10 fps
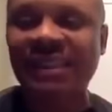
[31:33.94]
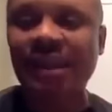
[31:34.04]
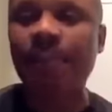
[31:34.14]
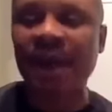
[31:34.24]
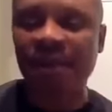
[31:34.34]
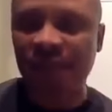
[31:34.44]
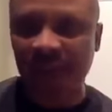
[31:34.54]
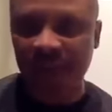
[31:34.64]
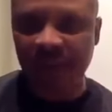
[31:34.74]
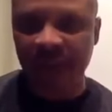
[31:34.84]
the
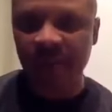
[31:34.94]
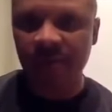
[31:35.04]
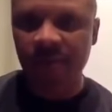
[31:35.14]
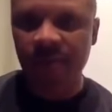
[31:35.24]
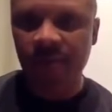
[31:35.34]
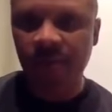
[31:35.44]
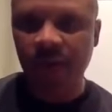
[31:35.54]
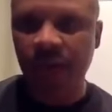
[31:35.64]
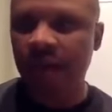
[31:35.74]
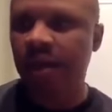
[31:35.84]
benefit of that.
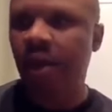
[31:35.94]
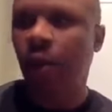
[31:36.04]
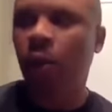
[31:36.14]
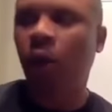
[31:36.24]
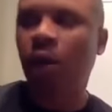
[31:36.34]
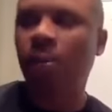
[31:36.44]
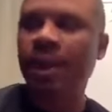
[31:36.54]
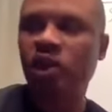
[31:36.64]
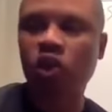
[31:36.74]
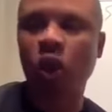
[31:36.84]
Okay? We want to
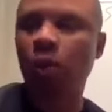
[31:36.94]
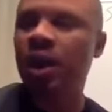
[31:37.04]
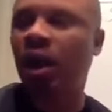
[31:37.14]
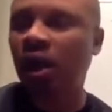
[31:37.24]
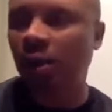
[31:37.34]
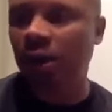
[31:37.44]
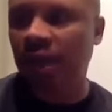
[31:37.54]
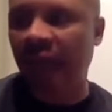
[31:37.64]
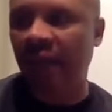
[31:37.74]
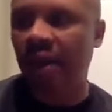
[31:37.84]
make sure we're clear with
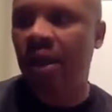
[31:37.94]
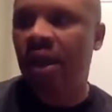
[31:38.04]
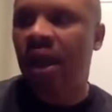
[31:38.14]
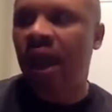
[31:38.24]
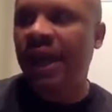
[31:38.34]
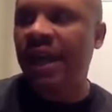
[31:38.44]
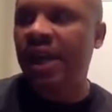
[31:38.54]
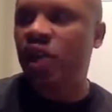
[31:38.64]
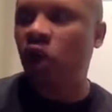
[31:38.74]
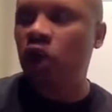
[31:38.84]
that. And
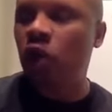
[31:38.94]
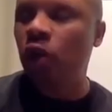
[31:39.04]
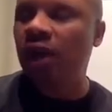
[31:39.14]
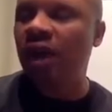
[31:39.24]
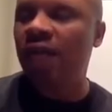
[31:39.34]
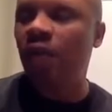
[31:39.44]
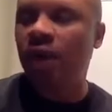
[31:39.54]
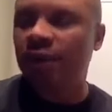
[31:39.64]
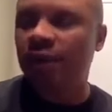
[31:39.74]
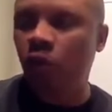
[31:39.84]
as your
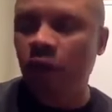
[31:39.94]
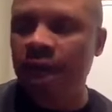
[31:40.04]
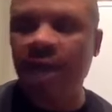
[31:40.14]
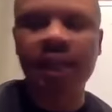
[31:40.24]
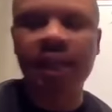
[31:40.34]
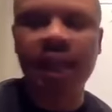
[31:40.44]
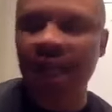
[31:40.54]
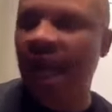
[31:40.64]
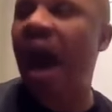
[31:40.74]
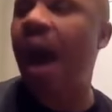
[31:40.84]
uni-level, if you read in
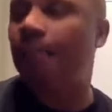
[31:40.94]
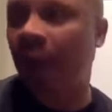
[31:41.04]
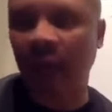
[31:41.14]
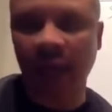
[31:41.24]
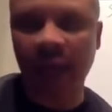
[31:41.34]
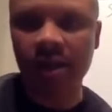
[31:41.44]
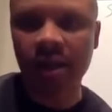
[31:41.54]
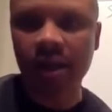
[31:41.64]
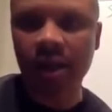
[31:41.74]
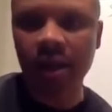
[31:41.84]
the comp plan,
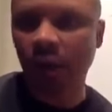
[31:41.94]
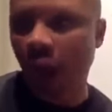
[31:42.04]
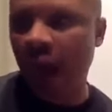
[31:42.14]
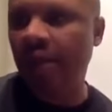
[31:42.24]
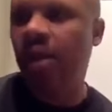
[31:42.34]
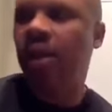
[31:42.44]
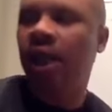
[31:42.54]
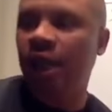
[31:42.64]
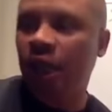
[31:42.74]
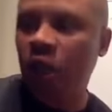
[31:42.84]
right,
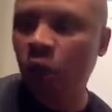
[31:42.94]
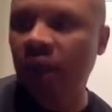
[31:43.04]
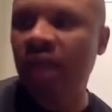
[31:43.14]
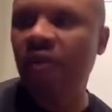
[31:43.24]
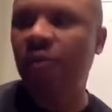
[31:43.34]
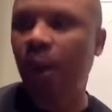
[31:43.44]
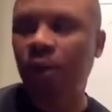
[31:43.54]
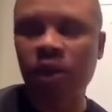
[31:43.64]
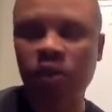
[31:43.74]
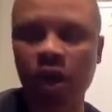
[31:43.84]
in the uni-level
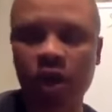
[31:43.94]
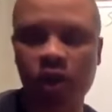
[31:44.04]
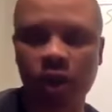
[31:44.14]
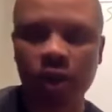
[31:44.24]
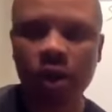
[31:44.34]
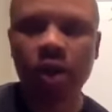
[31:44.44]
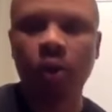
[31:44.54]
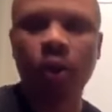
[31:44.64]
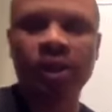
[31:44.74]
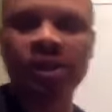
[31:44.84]
bonus structure, when